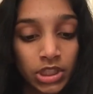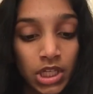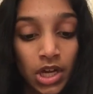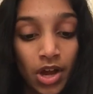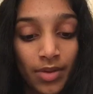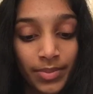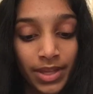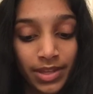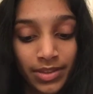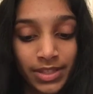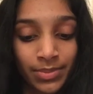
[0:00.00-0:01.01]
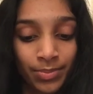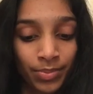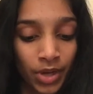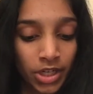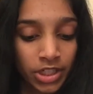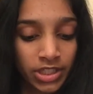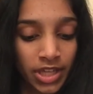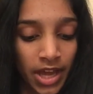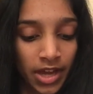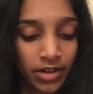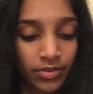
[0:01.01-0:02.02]
she got me this brush
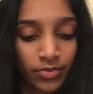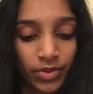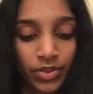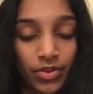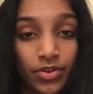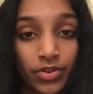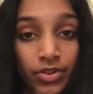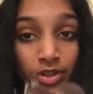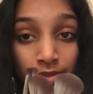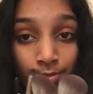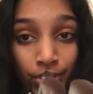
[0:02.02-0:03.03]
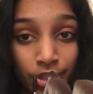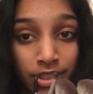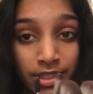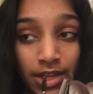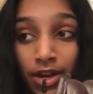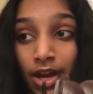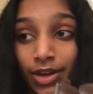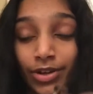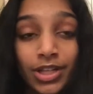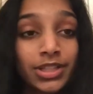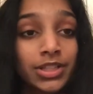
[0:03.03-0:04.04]
set with all of these brushes. And I
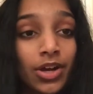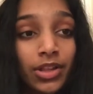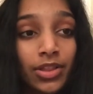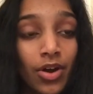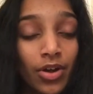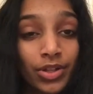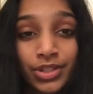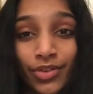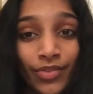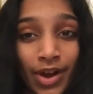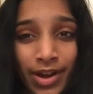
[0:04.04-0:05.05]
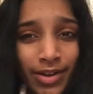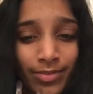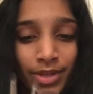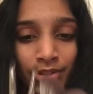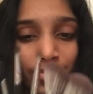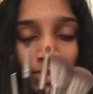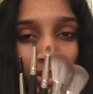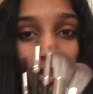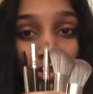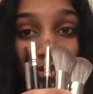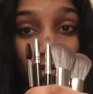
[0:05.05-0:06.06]
already took all the stuff out and I've been using
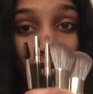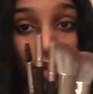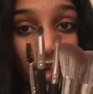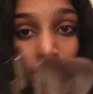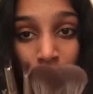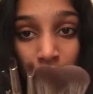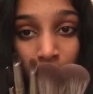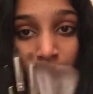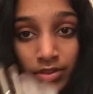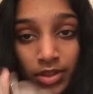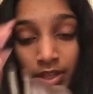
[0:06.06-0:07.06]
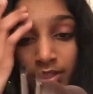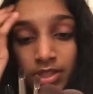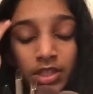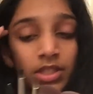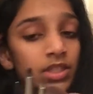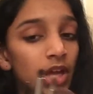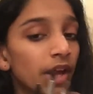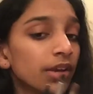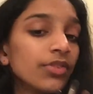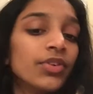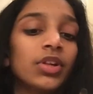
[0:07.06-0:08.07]
it. So, because this is
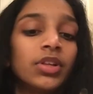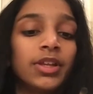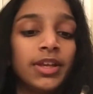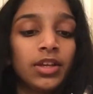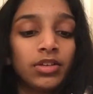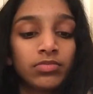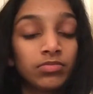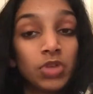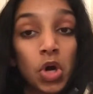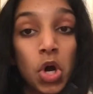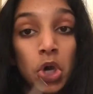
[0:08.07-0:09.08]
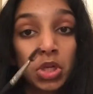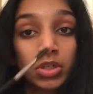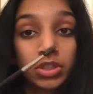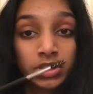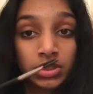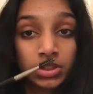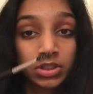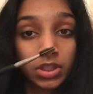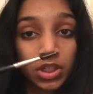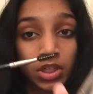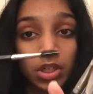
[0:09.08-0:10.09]
kind of a late haul.
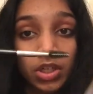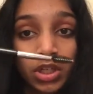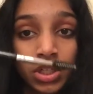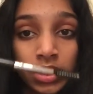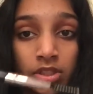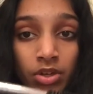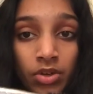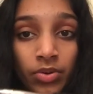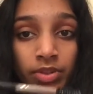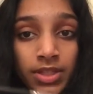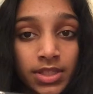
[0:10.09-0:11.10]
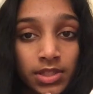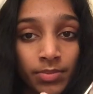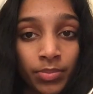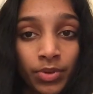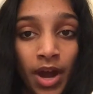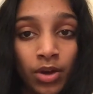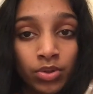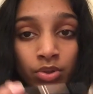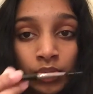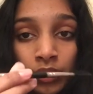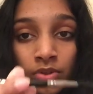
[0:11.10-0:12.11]
So, this is a brow
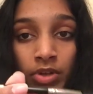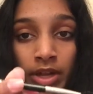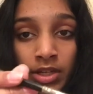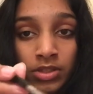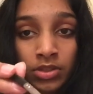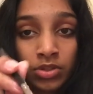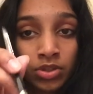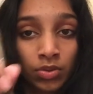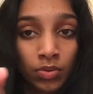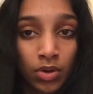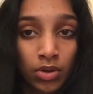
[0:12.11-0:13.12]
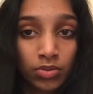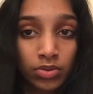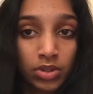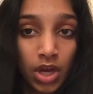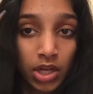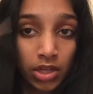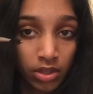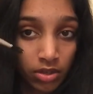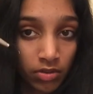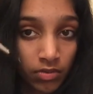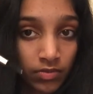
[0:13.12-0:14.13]
tool and it's duo-sided.